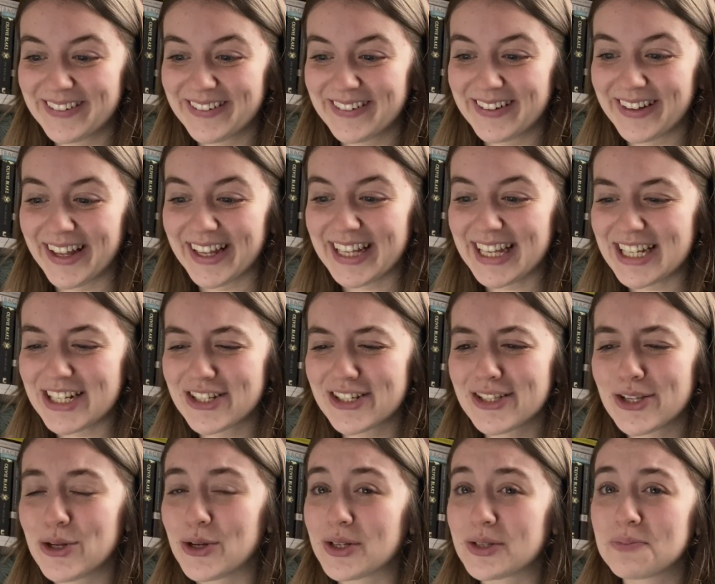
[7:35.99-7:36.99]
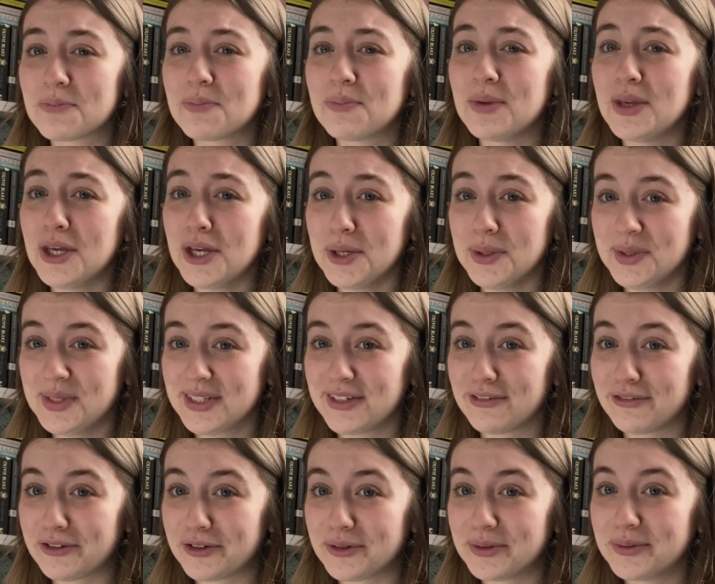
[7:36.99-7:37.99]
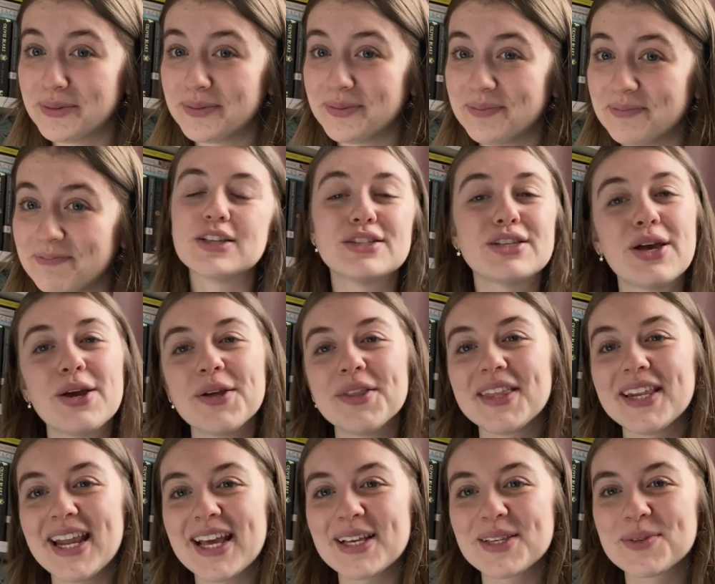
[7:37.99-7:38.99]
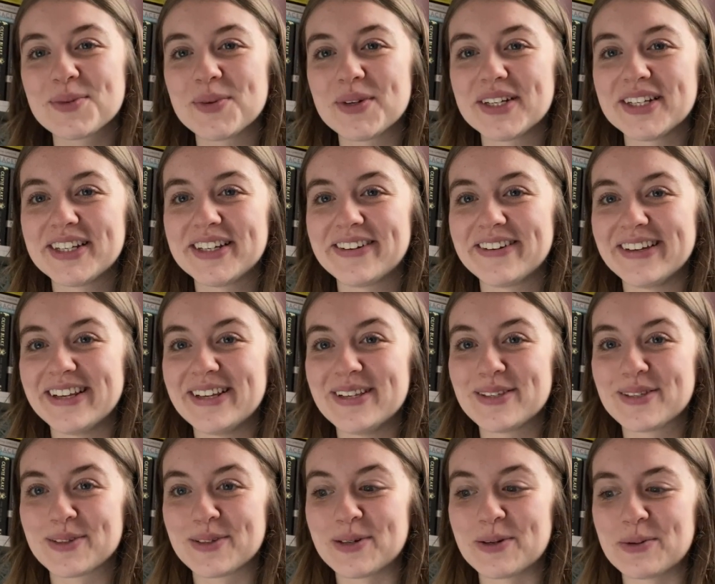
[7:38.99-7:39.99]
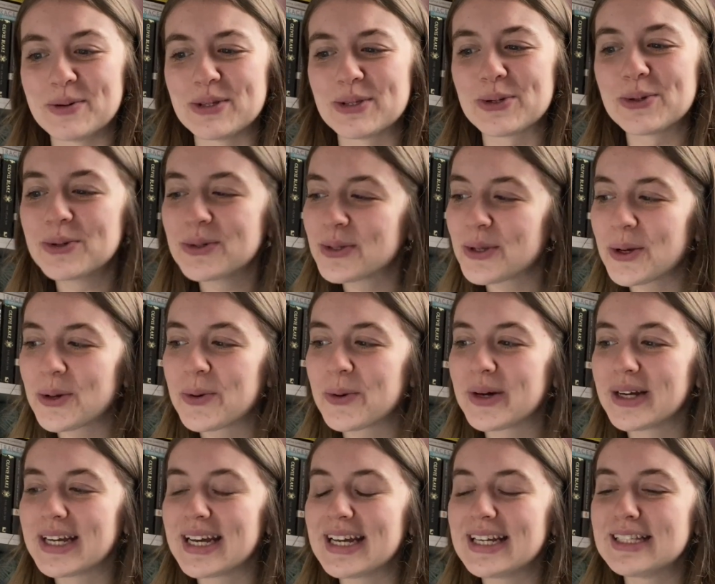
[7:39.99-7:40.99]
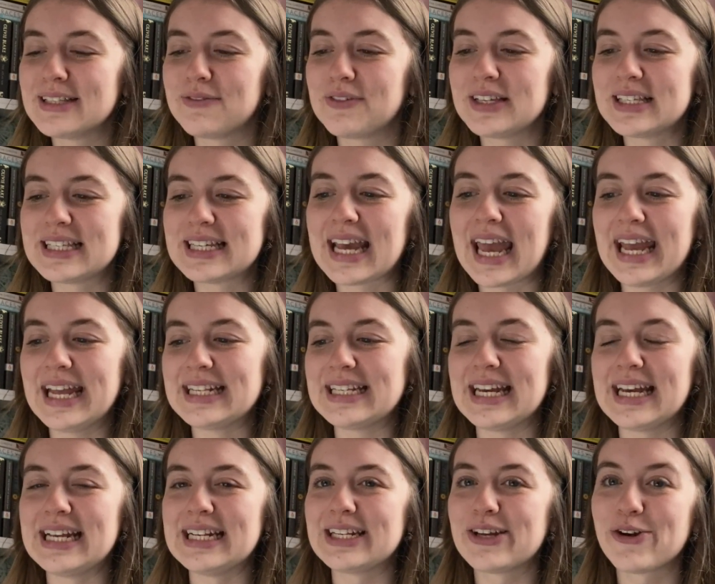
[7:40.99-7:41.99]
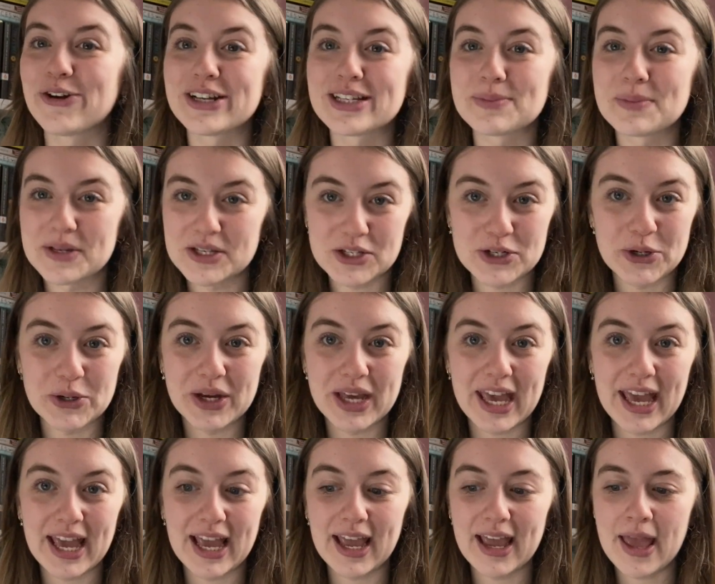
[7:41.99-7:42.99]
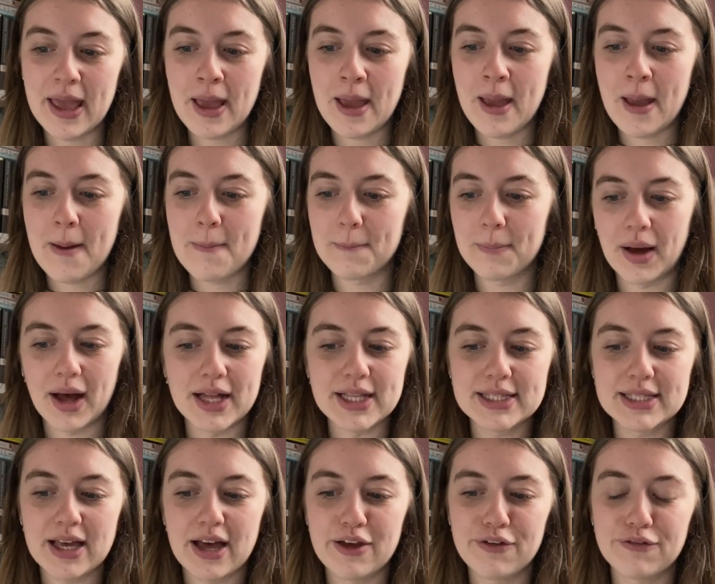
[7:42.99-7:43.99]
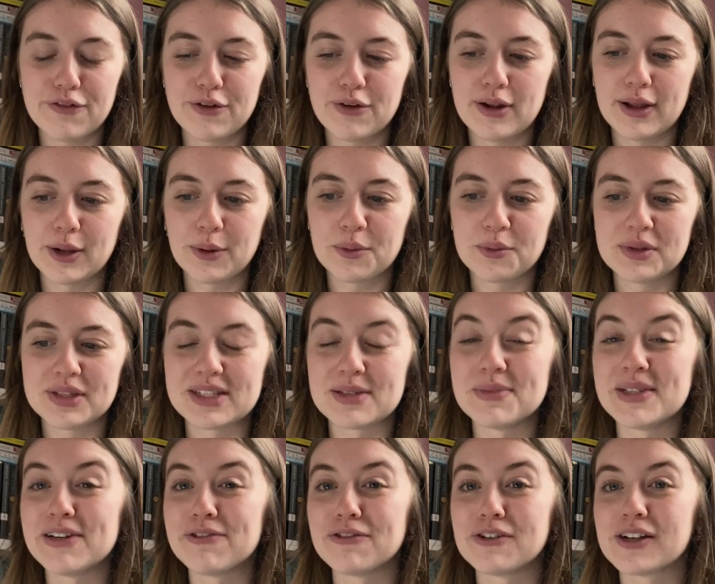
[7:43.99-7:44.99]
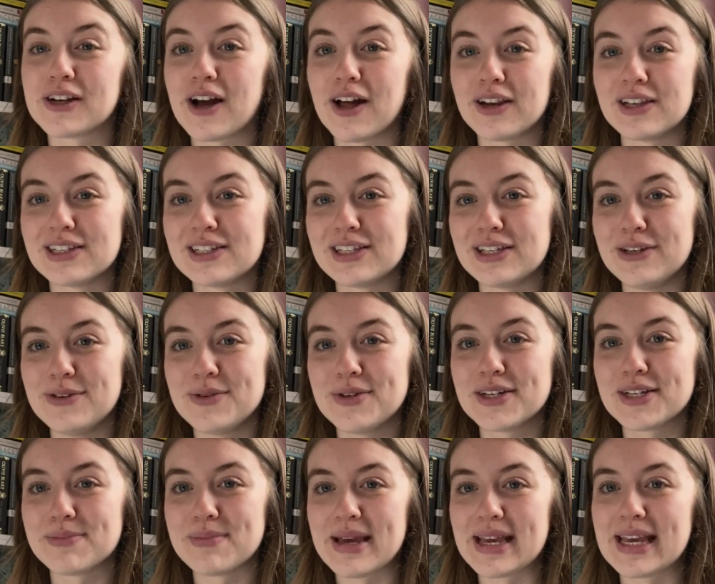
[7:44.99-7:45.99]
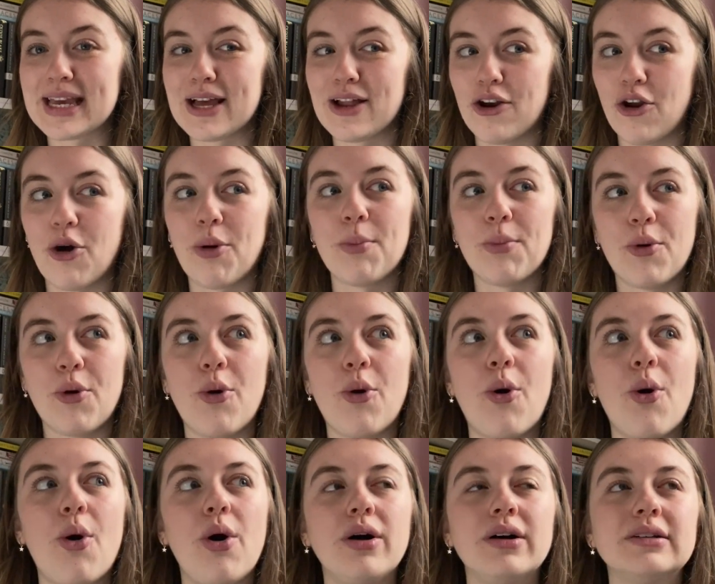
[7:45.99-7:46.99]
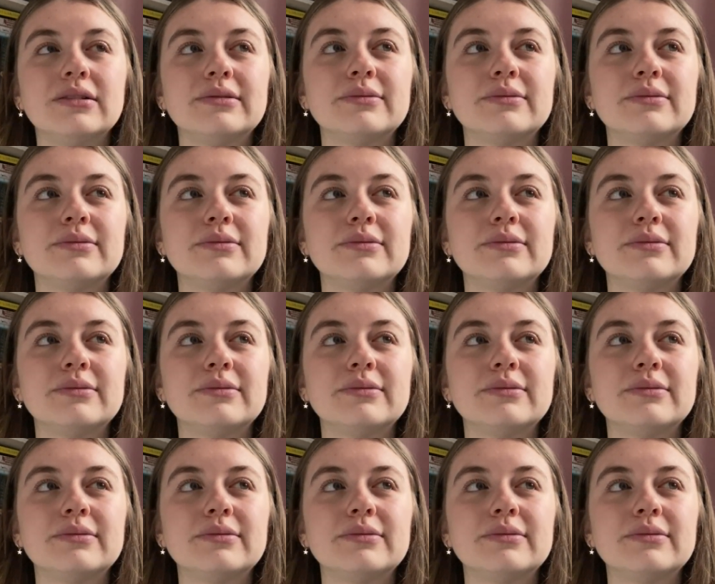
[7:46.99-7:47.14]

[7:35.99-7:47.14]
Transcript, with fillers: Like it just looks beautiful. So the next one I saw was also quite a sophisticated Christmas stocking but I feel like with some different colours you could make it a lot more